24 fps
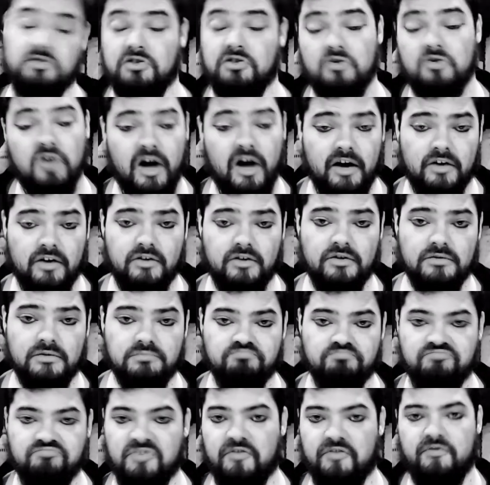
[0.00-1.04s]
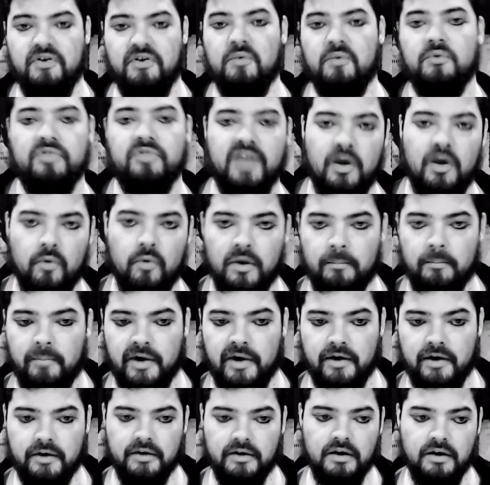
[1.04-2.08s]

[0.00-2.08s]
the chronicle to fit what they want better,